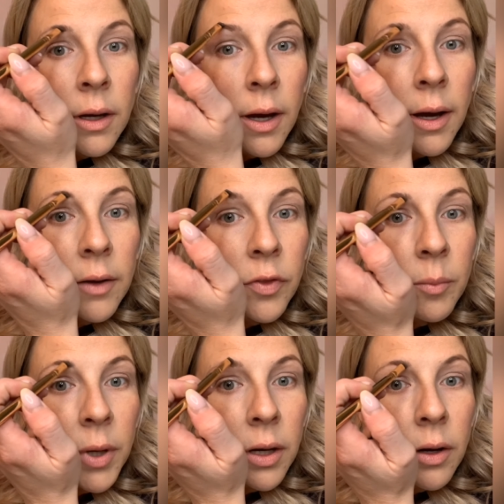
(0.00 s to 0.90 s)
at the
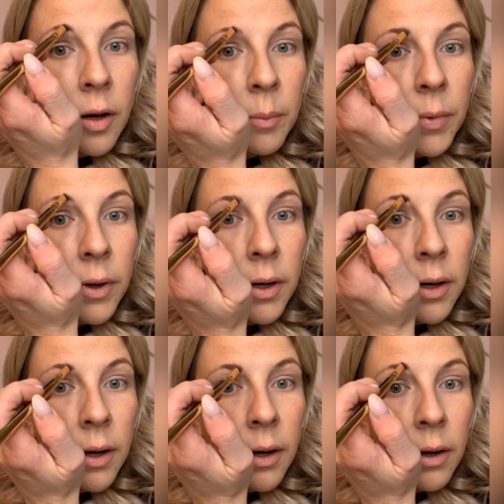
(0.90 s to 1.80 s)
makeup and
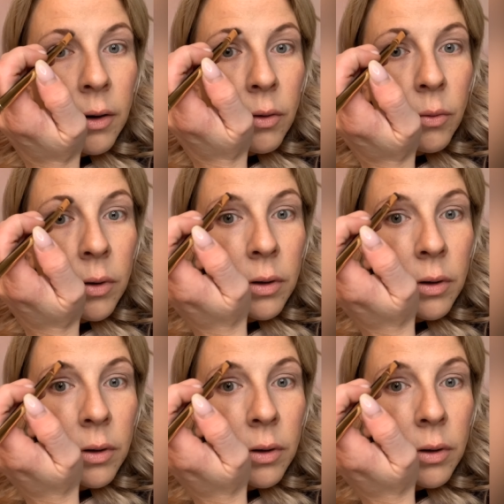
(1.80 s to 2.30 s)
how